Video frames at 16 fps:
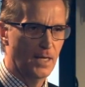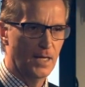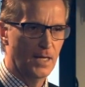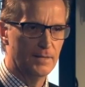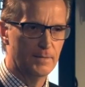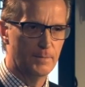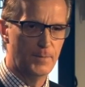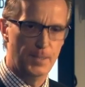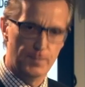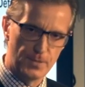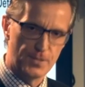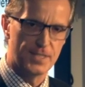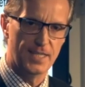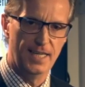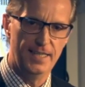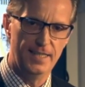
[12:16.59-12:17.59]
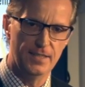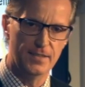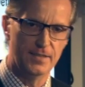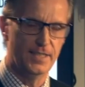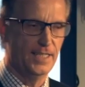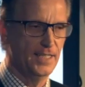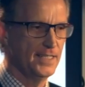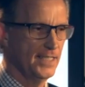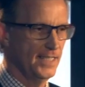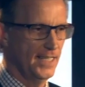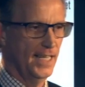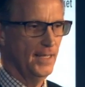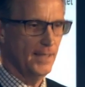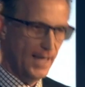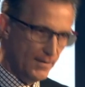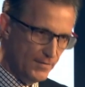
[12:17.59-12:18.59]
And people say that on the
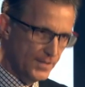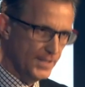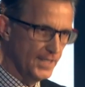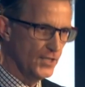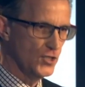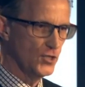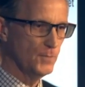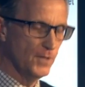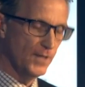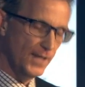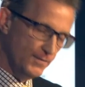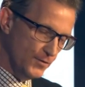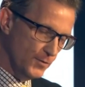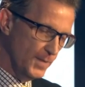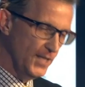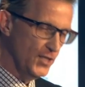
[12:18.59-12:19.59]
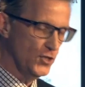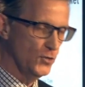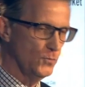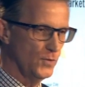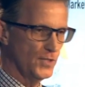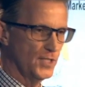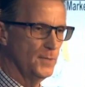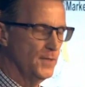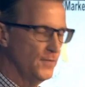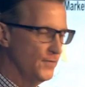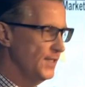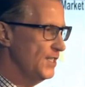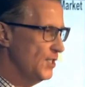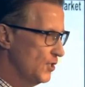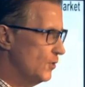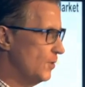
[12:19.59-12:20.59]
internet, everything should be, information wants to be
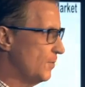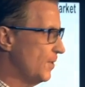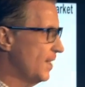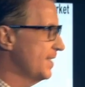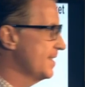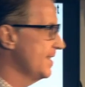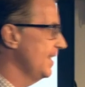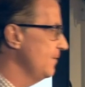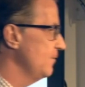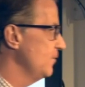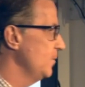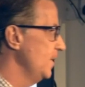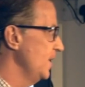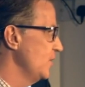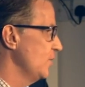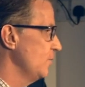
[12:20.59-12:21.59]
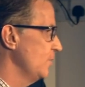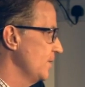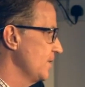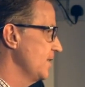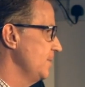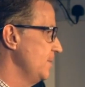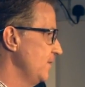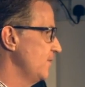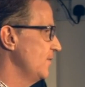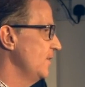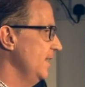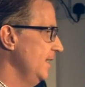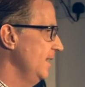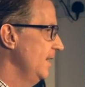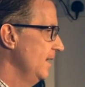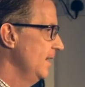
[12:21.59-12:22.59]
free. Stuart Brand said information wants to be
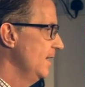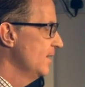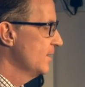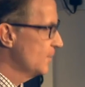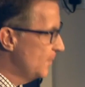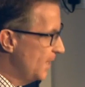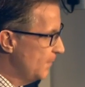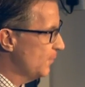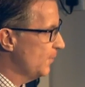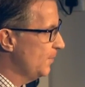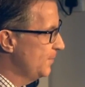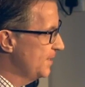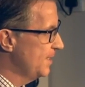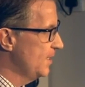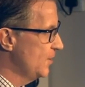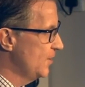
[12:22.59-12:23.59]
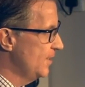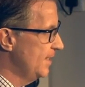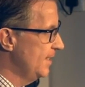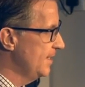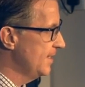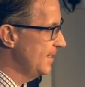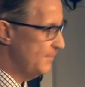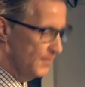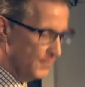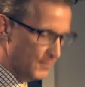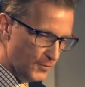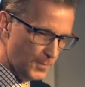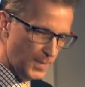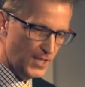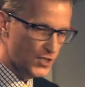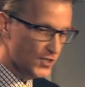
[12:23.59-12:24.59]
free. So my proposition is, if
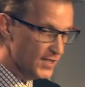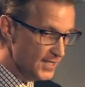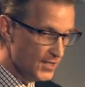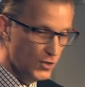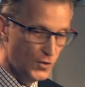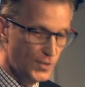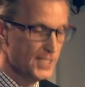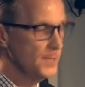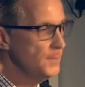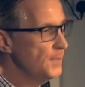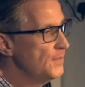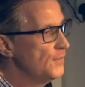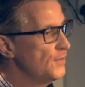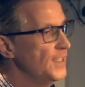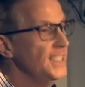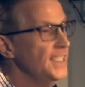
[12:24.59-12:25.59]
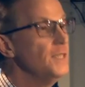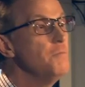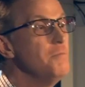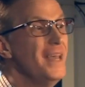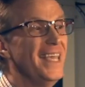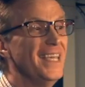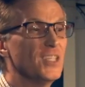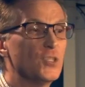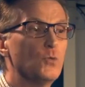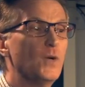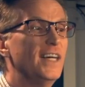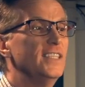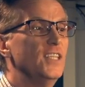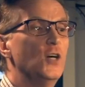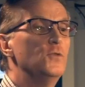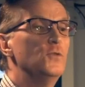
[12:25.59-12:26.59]
information is going to be free, you may as
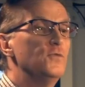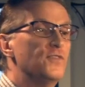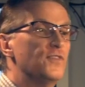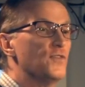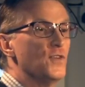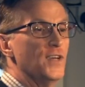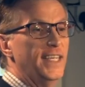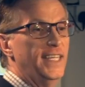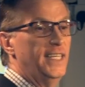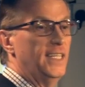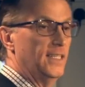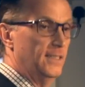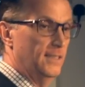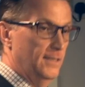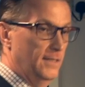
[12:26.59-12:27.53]
well own free.